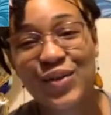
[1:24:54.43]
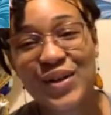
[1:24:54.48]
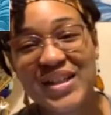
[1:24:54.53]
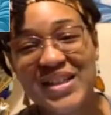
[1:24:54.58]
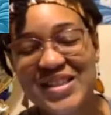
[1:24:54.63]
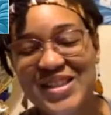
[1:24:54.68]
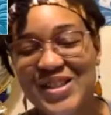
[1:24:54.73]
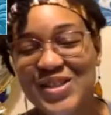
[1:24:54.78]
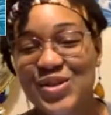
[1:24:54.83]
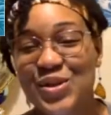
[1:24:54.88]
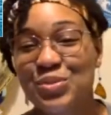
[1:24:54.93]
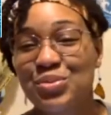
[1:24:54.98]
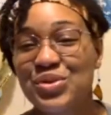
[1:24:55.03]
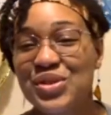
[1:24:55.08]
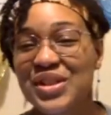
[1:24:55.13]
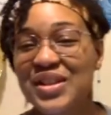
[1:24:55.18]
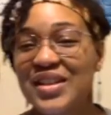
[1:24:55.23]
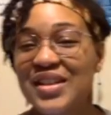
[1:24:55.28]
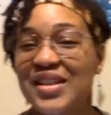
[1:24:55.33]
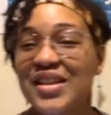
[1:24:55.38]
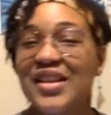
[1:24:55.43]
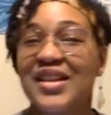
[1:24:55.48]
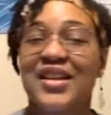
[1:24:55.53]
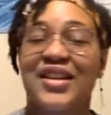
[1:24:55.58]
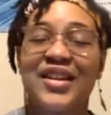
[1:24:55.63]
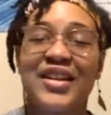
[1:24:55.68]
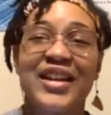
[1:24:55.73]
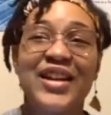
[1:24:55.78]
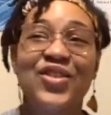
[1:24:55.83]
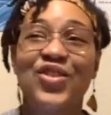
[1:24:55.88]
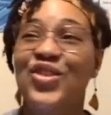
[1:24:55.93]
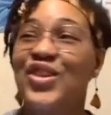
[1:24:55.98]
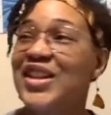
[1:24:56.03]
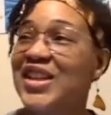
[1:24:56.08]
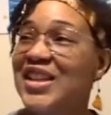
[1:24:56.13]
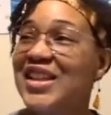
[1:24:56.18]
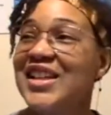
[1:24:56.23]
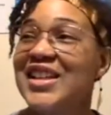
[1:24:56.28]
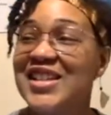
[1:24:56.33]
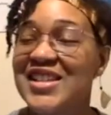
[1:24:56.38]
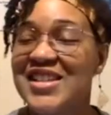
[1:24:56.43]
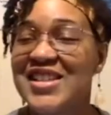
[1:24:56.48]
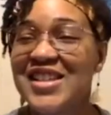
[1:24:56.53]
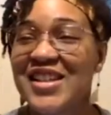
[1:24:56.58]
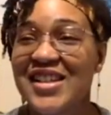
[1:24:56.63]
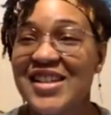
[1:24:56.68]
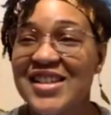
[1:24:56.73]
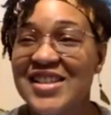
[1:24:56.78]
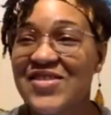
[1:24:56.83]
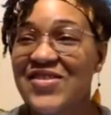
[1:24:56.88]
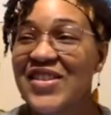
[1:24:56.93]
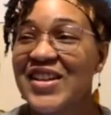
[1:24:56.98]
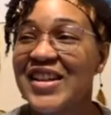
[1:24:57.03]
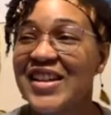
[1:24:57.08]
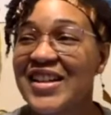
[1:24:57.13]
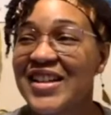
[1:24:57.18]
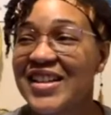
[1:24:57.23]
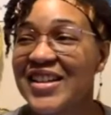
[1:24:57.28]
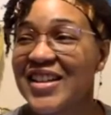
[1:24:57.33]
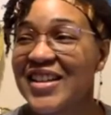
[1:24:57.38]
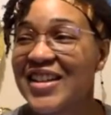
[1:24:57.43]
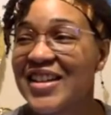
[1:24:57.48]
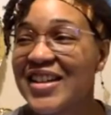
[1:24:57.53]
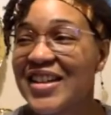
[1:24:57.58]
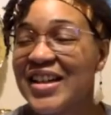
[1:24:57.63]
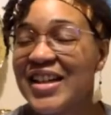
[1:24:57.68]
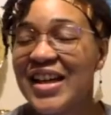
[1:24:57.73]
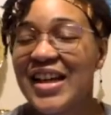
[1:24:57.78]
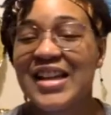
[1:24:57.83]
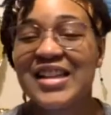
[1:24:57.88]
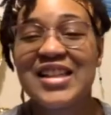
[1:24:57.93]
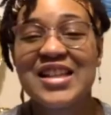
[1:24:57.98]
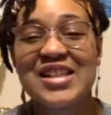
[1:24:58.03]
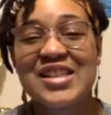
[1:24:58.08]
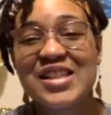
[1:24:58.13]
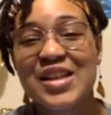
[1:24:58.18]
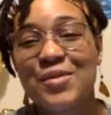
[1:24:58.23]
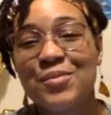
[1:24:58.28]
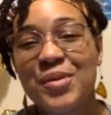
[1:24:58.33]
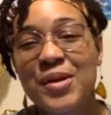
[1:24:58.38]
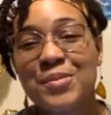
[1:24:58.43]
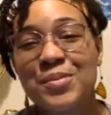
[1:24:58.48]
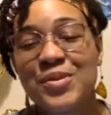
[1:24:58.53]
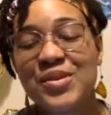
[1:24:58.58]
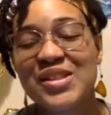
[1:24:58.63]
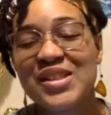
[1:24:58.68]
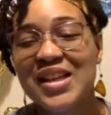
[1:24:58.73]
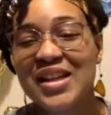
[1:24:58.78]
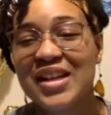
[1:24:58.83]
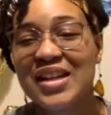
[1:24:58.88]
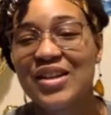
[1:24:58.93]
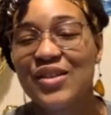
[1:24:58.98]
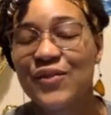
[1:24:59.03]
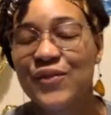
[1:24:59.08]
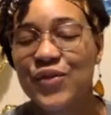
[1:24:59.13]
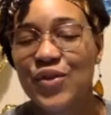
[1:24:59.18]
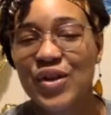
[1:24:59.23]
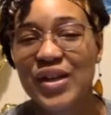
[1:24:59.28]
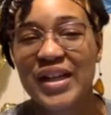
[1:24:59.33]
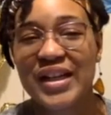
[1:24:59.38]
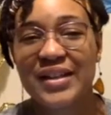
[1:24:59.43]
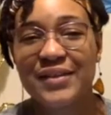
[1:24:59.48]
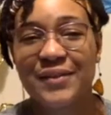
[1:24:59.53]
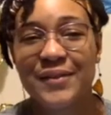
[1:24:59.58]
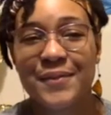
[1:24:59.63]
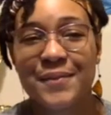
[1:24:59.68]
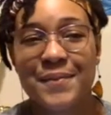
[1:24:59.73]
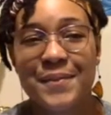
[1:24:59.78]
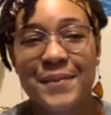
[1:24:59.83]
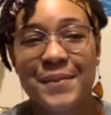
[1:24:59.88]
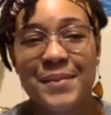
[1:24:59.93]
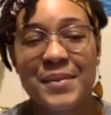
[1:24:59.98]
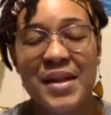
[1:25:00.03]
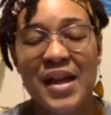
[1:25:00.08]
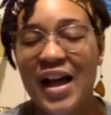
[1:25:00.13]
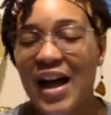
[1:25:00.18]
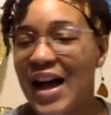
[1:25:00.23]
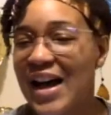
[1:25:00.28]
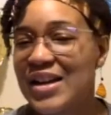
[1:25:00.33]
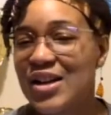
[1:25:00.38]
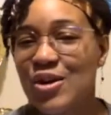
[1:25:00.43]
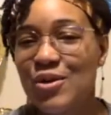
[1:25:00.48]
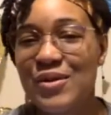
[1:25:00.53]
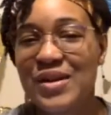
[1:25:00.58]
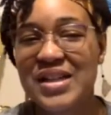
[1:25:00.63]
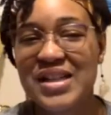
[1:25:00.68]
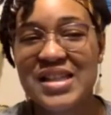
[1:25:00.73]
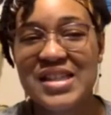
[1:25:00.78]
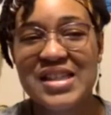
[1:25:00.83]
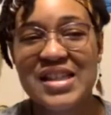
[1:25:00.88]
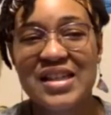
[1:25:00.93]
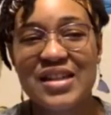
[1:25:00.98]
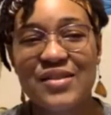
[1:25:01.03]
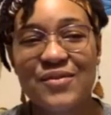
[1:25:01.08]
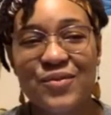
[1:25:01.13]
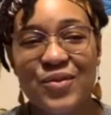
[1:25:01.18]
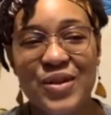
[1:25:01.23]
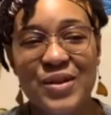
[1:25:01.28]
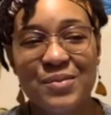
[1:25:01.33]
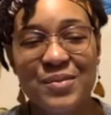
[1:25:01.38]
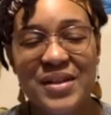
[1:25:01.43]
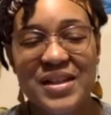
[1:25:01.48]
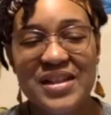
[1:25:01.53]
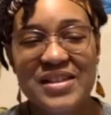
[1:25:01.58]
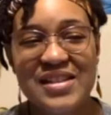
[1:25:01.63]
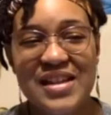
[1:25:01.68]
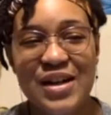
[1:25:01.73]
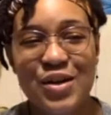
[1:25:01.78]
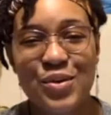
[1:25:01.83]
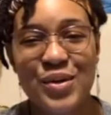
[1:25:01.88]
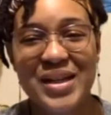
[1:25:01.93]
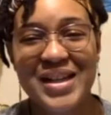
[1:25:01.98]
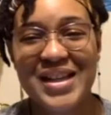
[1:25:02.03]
what a description. It really is nice, man. And then some people sit in the front. I don't want to sit in the front because I don't want